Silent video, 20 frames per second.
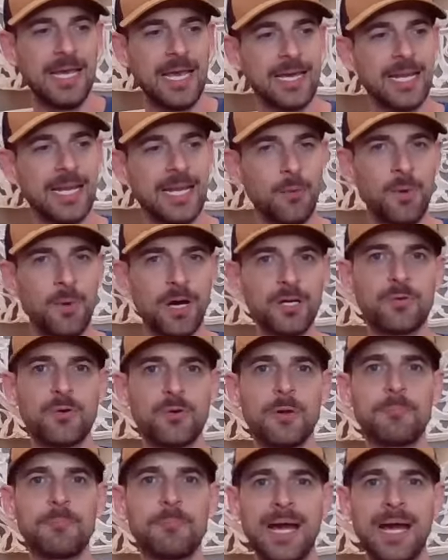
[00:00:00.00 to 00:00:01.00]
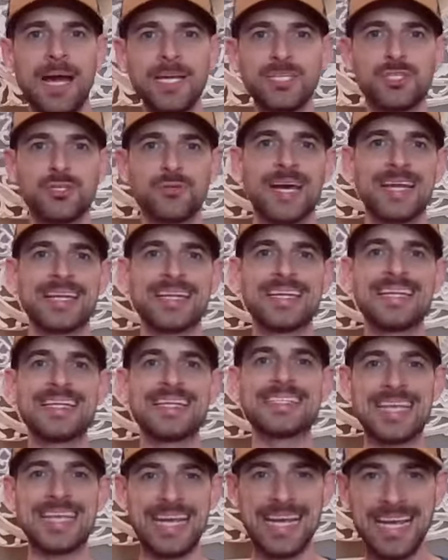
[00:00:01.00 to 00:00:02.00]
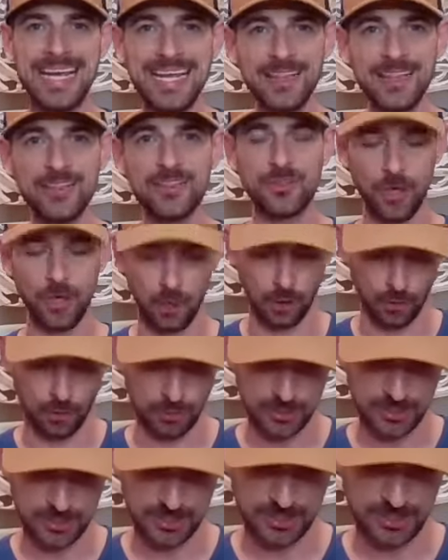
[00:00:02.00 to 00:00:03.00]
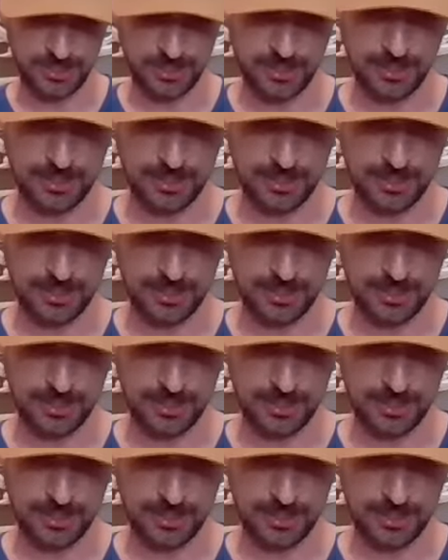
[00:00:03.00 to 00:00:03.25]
And I want to remind you that it is in those